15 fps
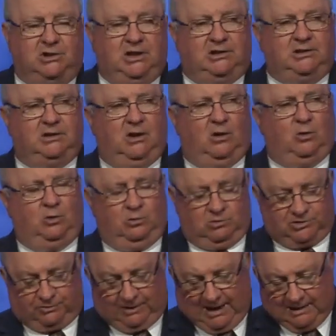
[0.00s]
you didn't know who
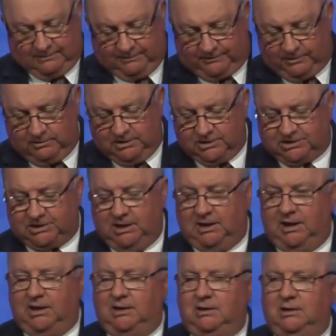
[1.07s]
was riding through your
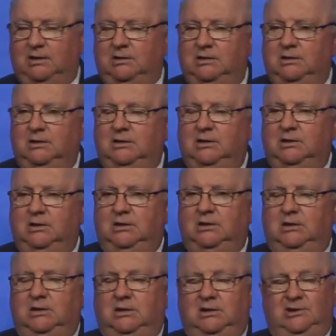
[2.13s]
city.
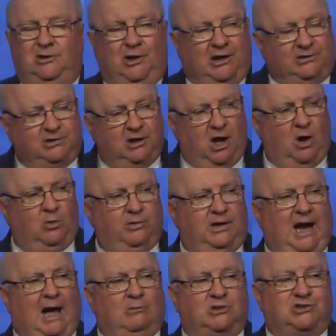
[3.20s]
You didn't know that
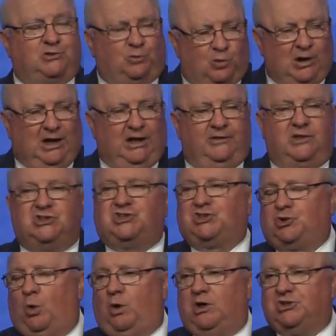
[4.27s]
I was really the
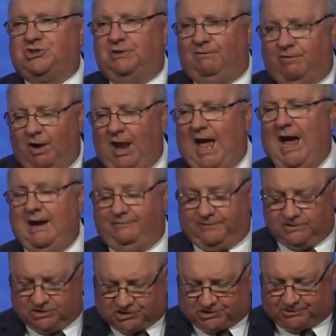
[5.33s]
source of life
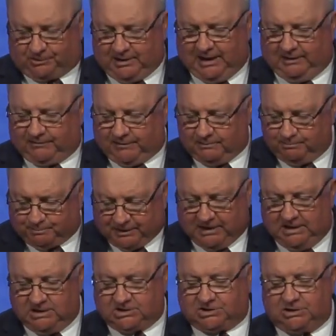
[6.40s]
and strength and
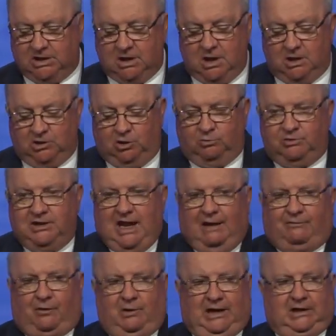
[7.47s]
peace. You
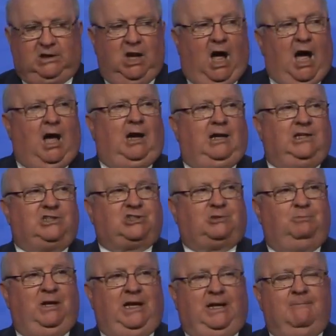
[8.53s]
never acknowledged
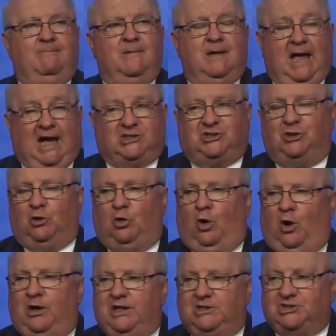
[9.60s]
me as the
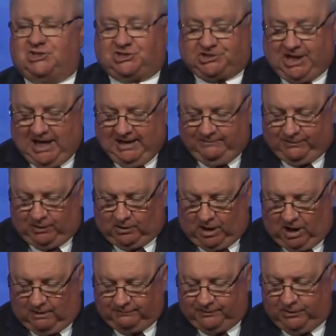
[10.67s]
Lord and Savior
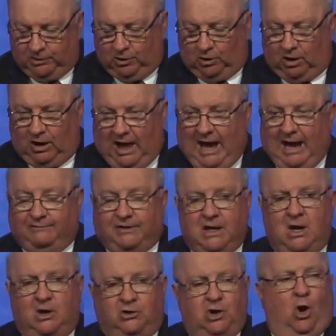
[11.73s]
of your life.
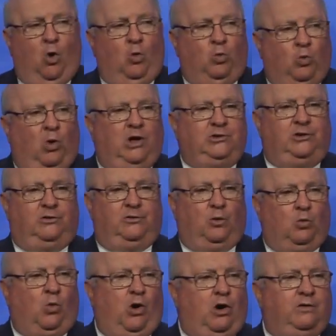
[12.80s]
No wonder the
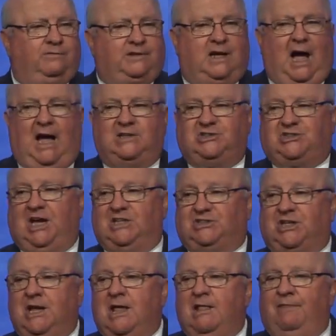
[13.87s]
Word of God
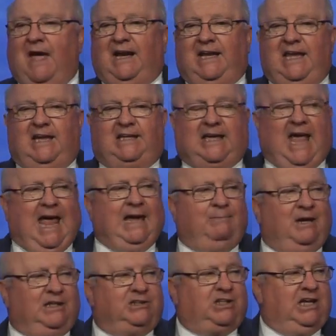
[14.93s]
says that He
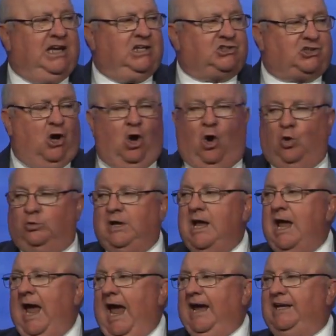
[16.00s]
came into His own
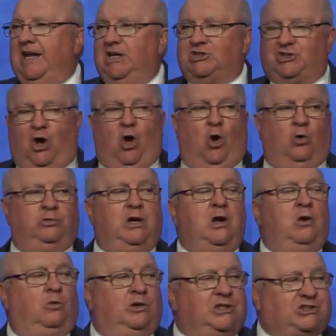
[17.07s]
and His own
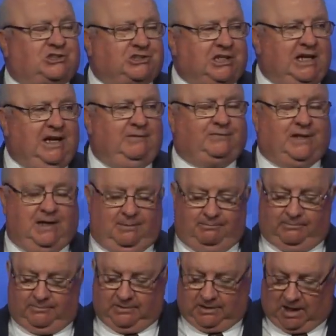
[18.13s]
received
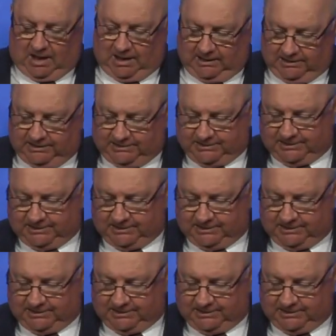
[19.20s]
Him not.